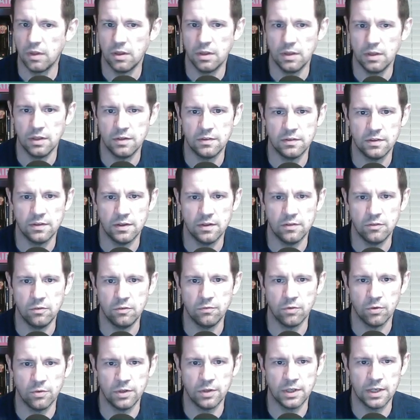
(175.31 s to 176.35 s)
It says you've
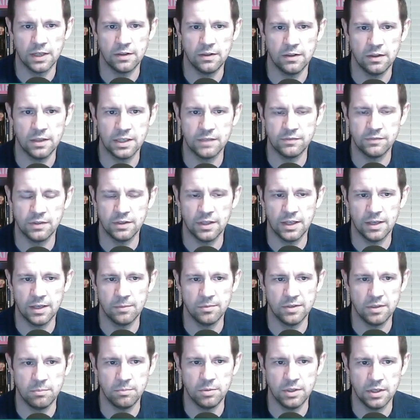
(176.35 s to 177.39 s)
only got the 11 Labs
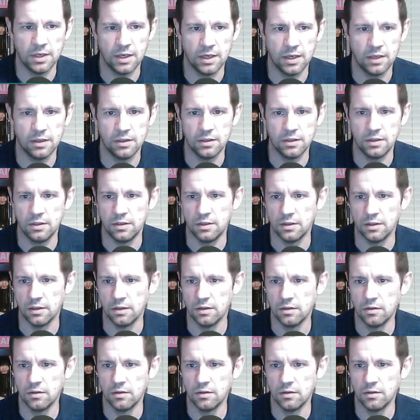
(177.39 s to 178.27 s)
API in here.